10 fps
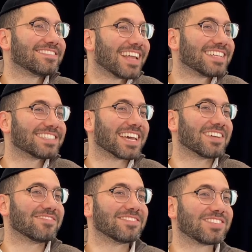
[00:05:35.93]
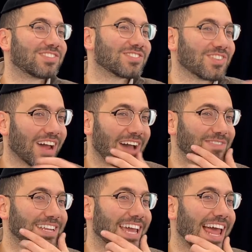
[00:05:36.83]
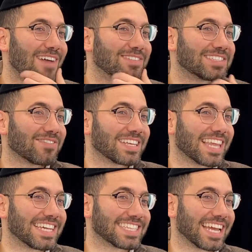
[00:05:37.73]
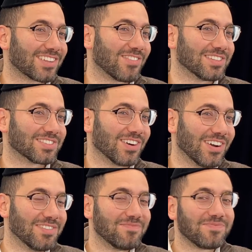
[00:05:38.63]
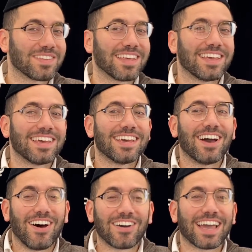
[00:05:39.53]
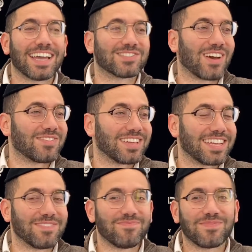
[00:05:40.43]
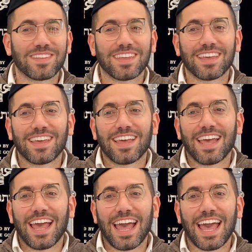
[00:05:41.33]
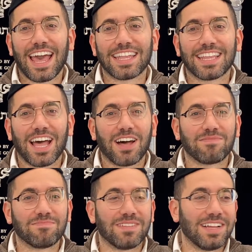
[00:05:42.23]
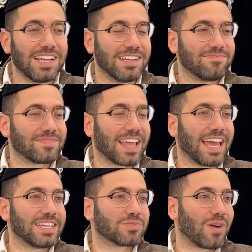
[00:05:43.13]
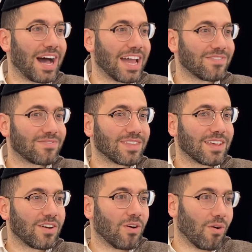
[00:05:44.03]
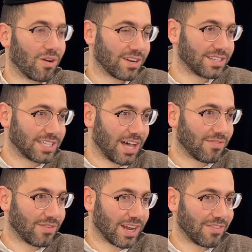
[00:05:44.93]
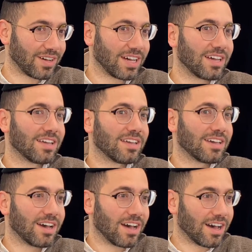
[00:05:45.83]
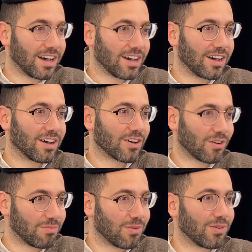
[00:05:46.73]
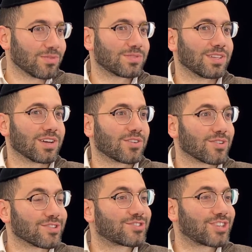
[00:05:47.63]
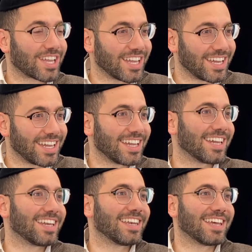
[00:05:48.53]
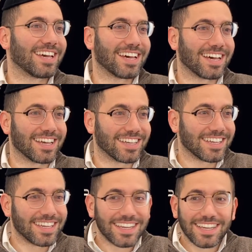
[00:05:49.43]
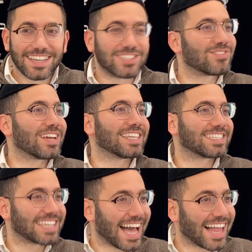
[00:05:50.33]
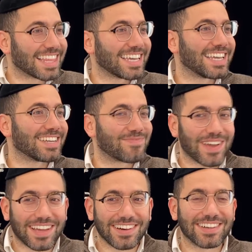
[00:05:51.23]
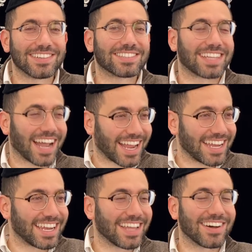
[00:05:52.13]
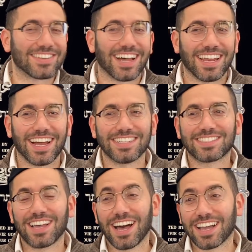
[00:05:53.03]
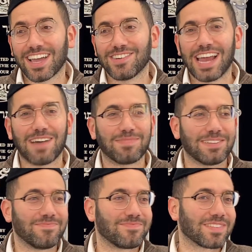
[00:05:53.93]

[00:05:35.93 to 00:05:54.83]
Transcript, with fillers: Not the same. It's true story. It happened. It happened to somebody last night. He told me the story. Okay, his wife did it. And, um, and his wife ordered herself whatever uh, hummus, uh, grilled chicken, uh, Israeli salad, pickles, tahini, the whole nine yards. Okay, what happened?